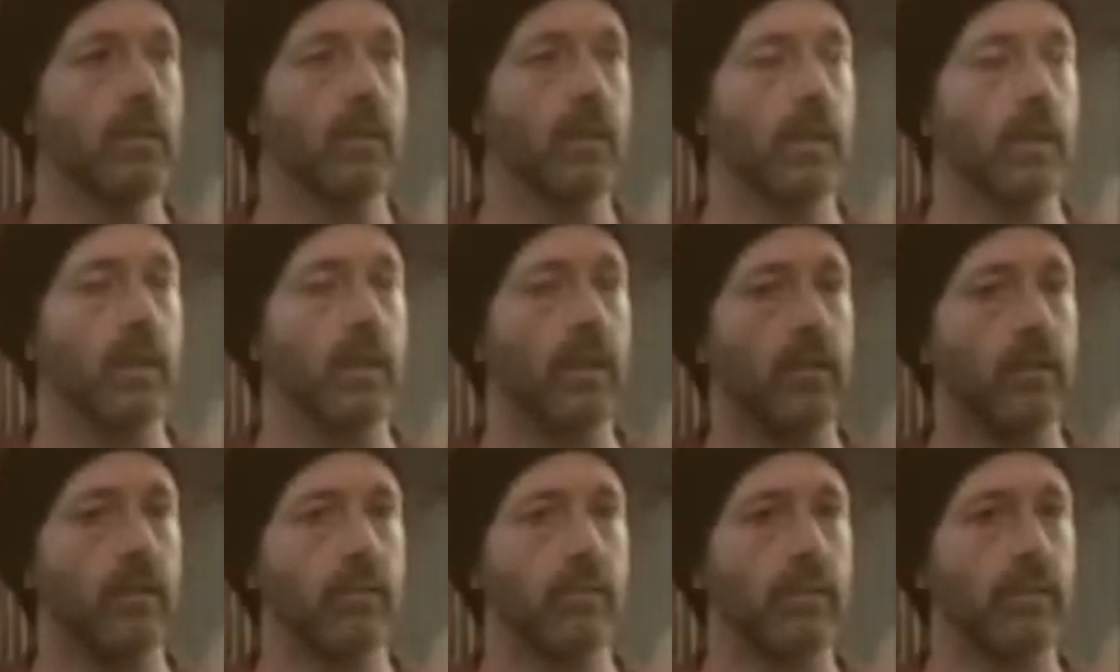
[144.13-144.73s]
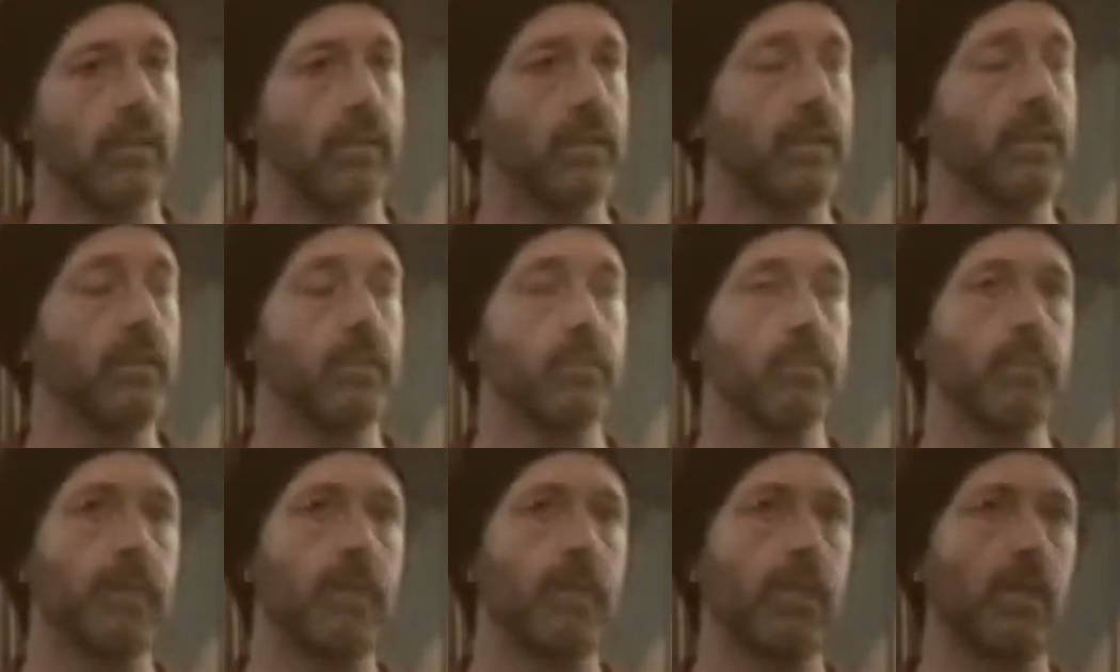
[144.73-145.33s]
And to,
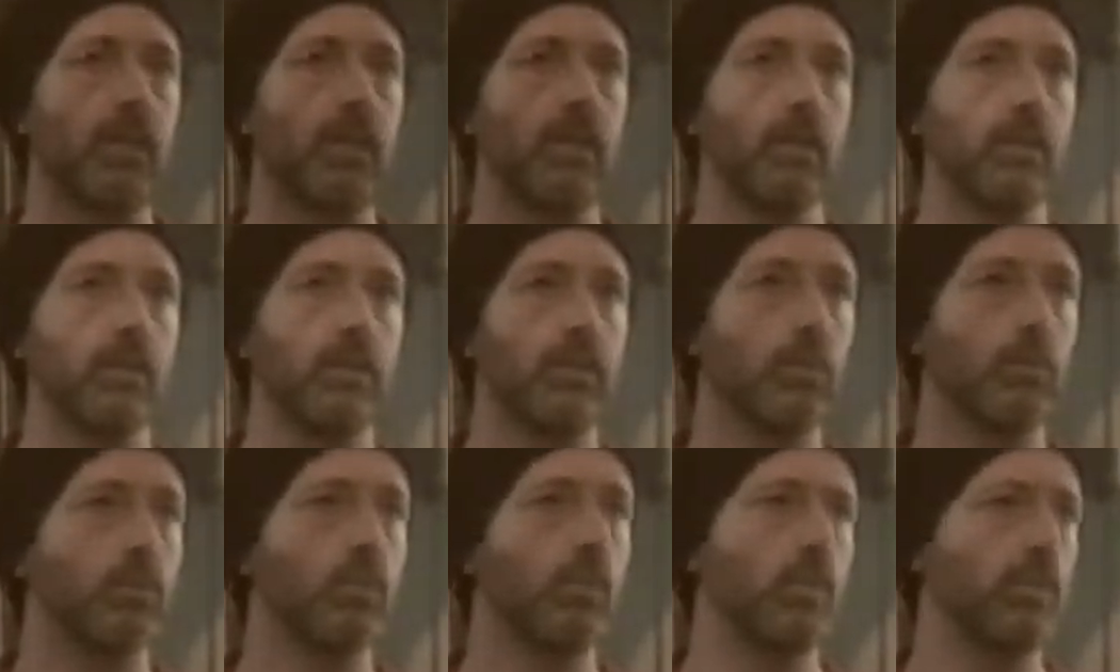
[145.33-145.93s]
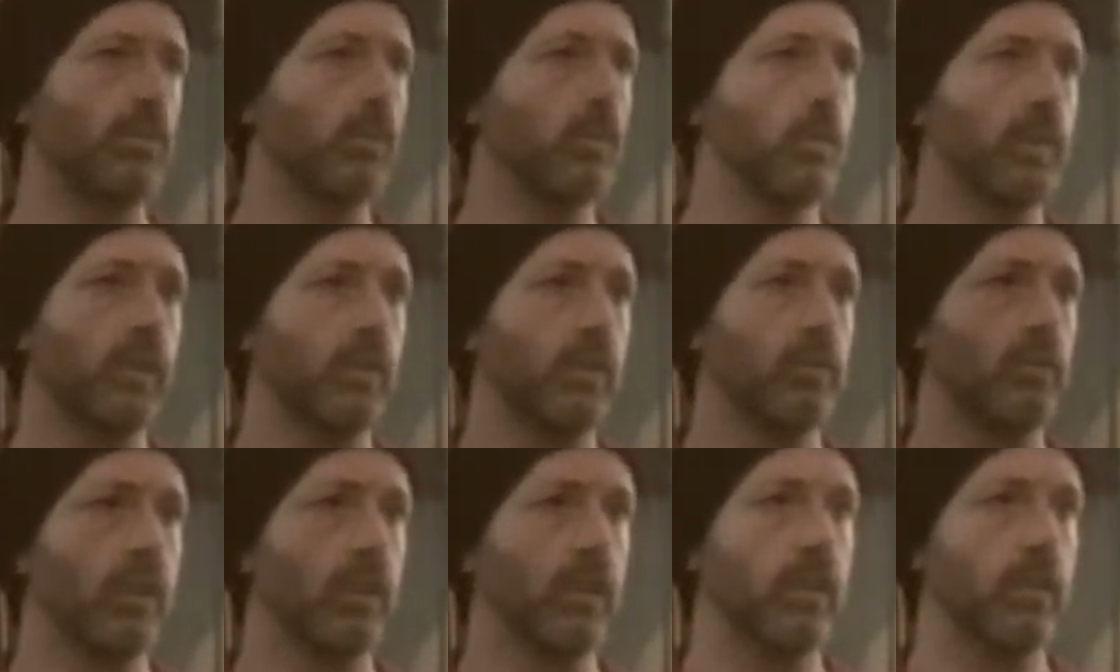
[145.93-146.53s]
it's a bit like learning to walk before you
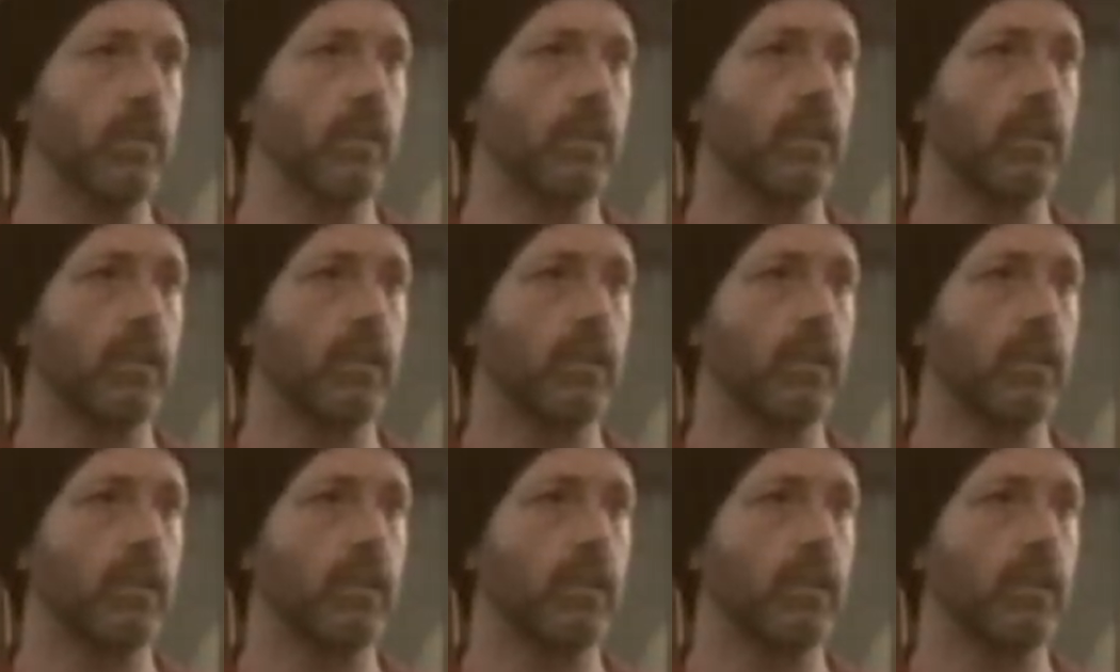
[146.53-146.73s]
can run.